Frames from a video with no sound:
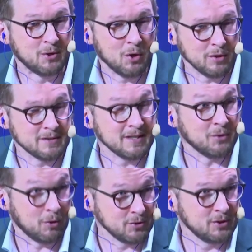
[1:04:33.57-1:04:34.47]
because
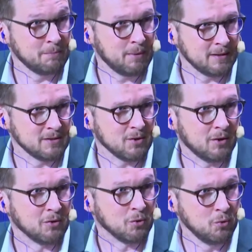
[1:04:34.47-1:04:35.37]
it also depends
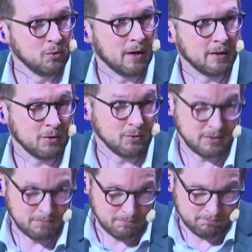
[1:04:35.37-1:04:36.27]
on who are
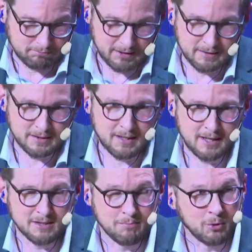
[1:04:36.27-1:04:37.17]
those, in this
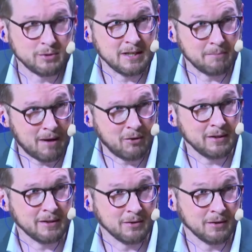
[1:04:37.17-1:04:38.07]
case, mostly
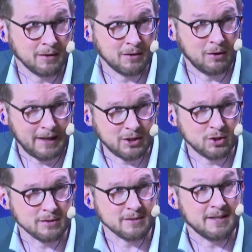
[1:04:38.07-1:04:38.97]
American
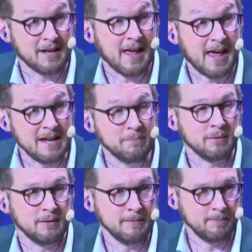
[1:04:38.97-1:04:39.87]
collections that are
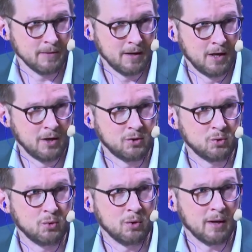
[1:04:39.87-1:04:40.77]
able
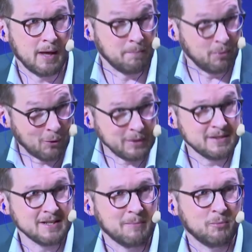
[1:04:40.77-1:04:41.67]
to employ
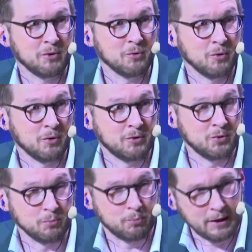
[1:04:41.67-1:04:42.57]
someone
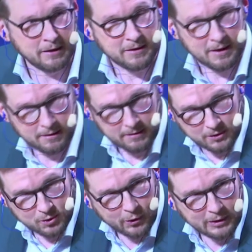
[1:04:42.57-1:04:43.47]
to bring
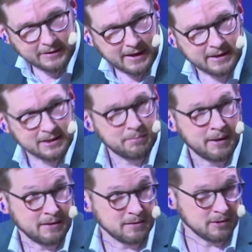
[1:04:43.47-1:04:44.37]
their internal
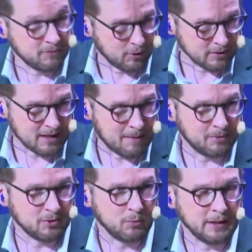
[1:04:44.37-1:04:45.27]
databases, for
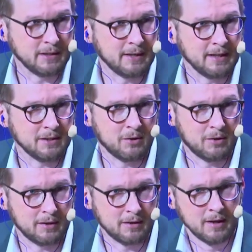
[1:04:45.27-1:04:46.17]
example, to Wikidata
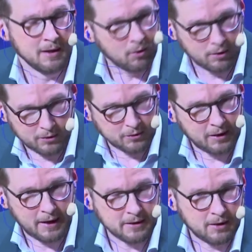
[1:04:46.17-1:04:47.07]
or,
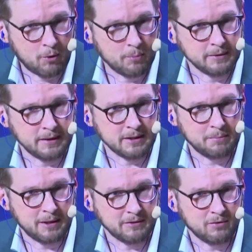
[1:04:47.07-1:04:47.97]
or other open
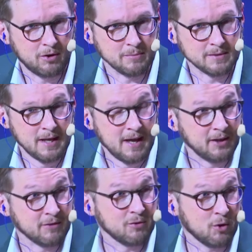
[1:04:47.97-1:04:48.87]
data platforms.
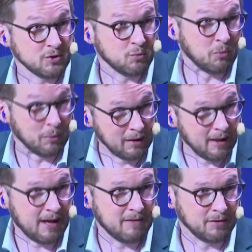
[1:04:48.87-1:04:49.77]
And of course, we
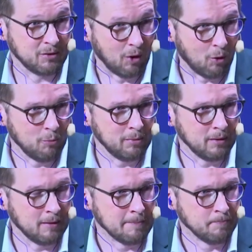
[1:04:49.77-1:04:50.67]
will have a
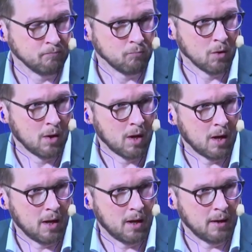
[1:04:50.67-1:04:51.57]
global
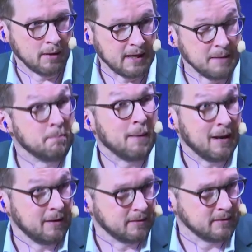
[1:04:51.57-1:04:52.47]
uh,
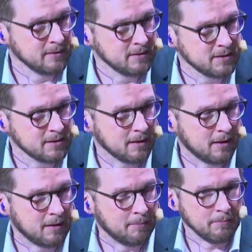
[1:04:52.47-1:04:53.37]
imbalance
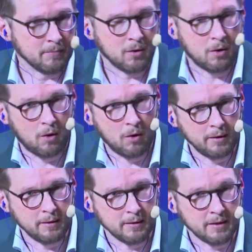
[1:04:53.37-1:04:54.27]
um,
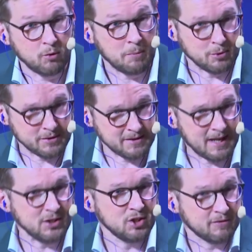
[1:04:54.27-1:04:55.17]
on the
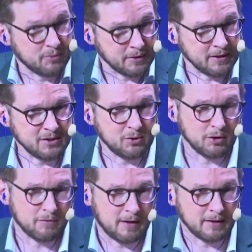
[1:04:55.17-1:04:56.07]
representation of what the
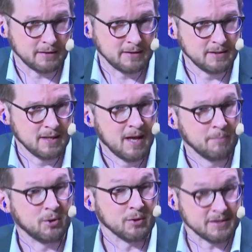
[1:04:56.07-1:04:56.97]
history of art is,
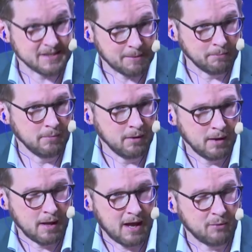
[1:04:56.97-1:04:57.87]
because some
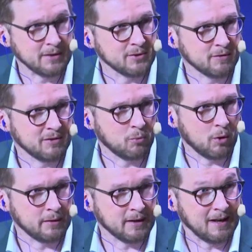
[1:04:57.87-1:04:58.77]
areas of the
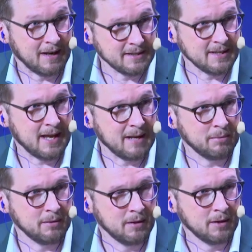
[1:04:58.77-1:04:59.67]
world are less
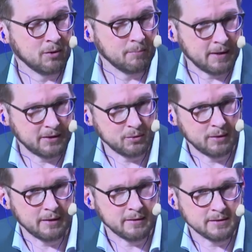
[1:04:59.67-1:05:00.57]
able compared
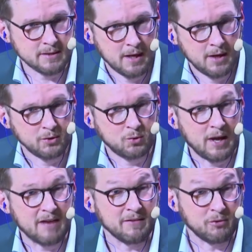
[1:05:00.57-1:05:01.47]
to others
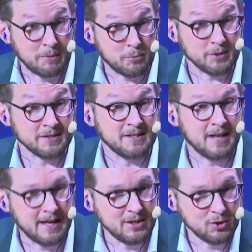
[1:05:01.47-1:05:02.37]
to have a
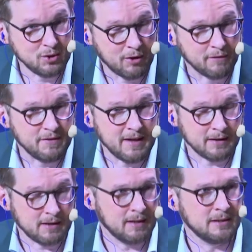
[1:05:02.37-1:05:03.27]
representation of
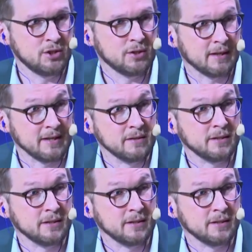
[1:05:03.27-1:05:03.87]
their culture